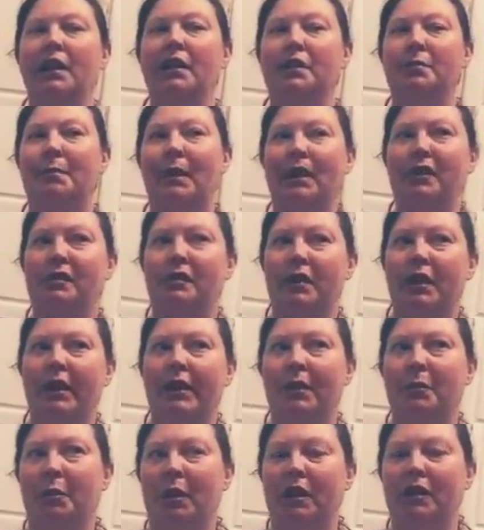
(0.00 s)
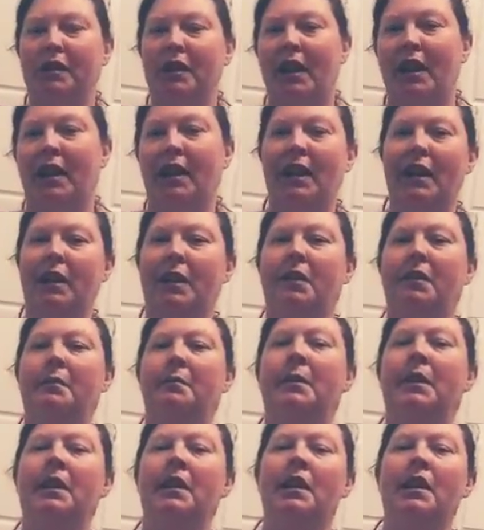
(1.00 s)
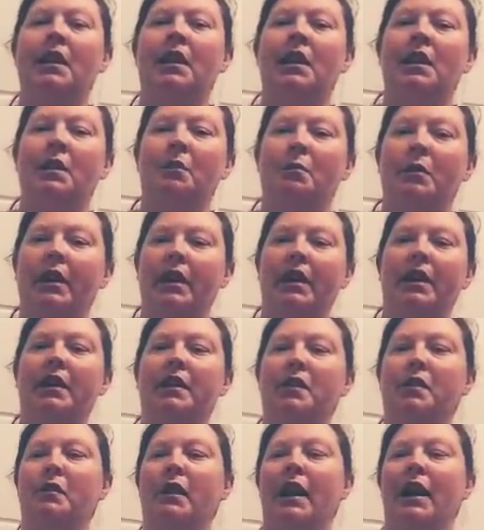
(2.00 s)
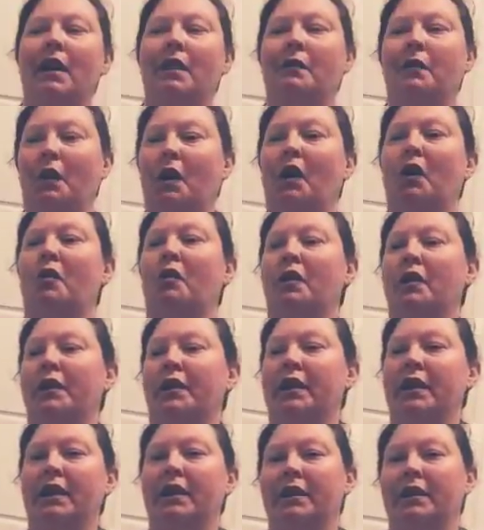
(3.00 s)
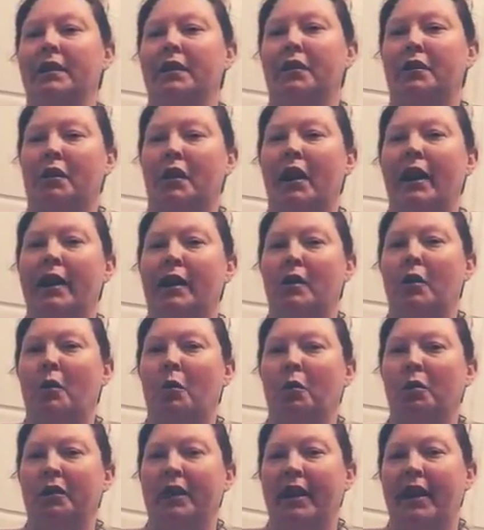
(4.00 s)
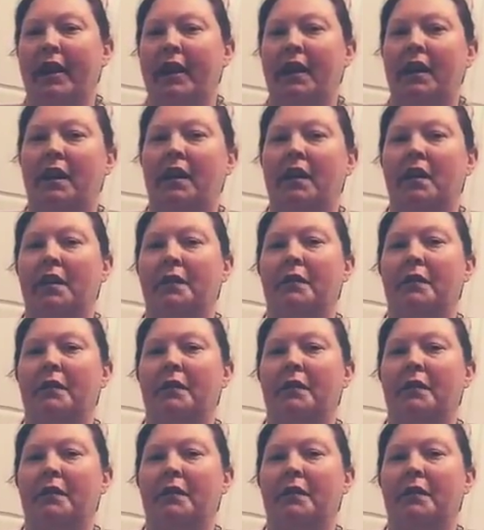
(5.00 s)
especially in the wintertime when you have all of the dry, cold air.